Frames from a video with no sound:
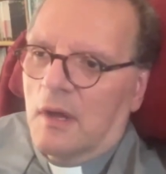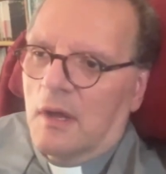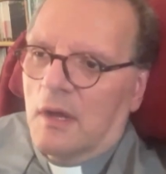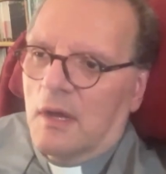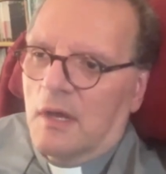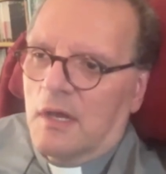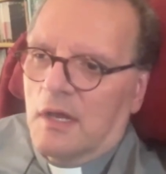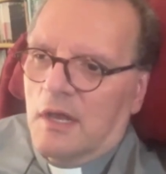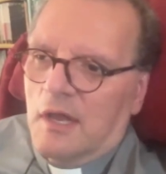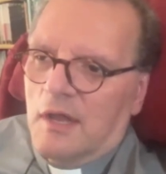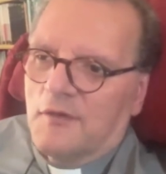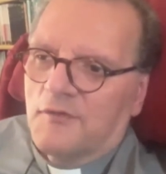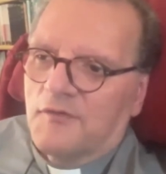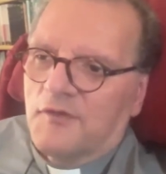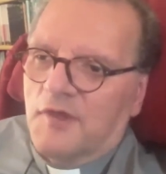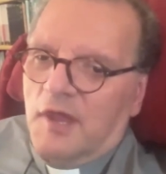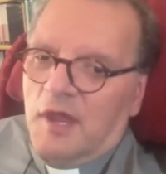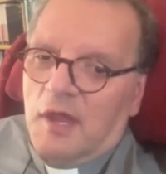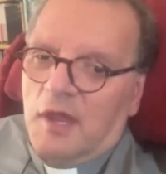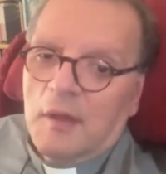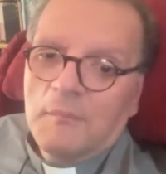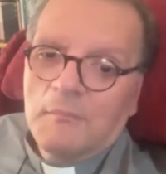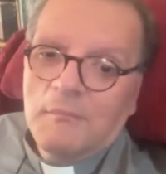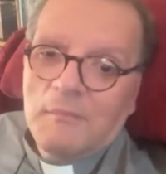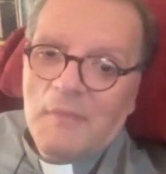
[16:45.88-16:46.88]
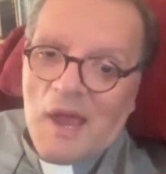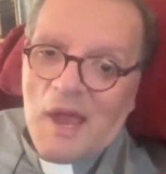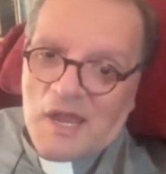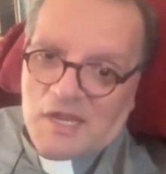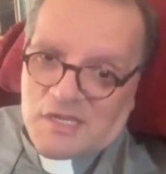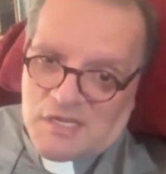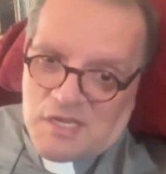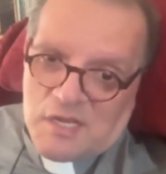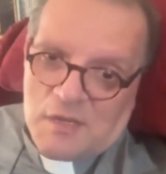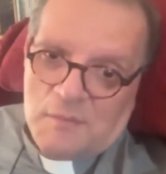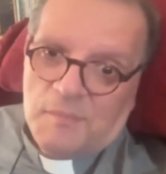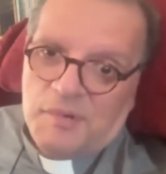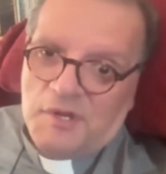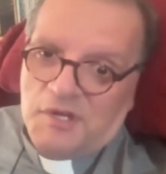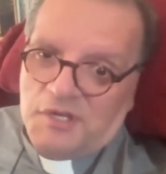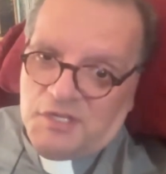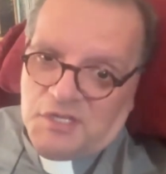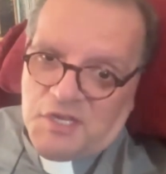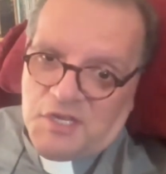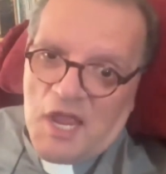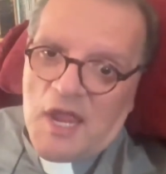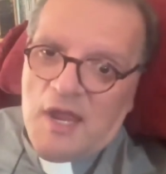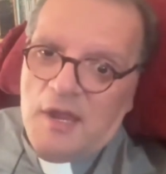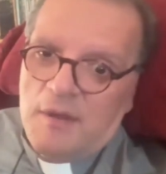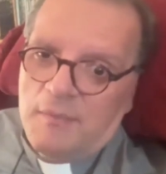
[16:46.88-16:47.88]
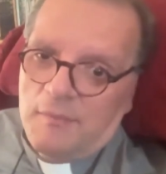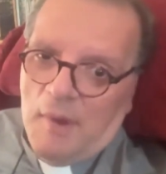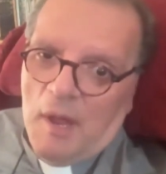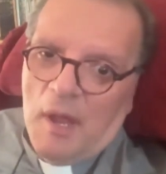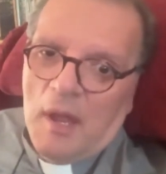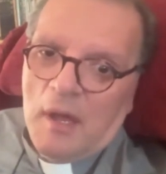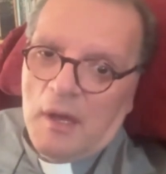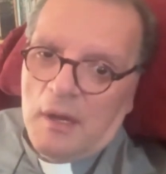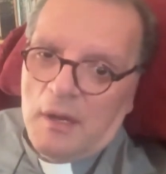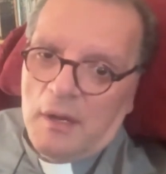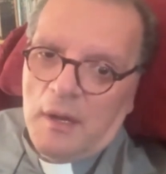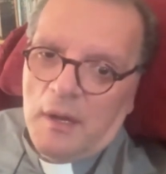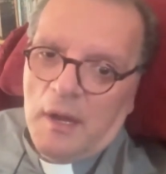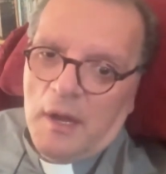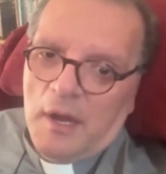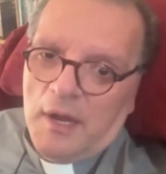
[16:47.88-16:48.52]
living in Mesopotamia,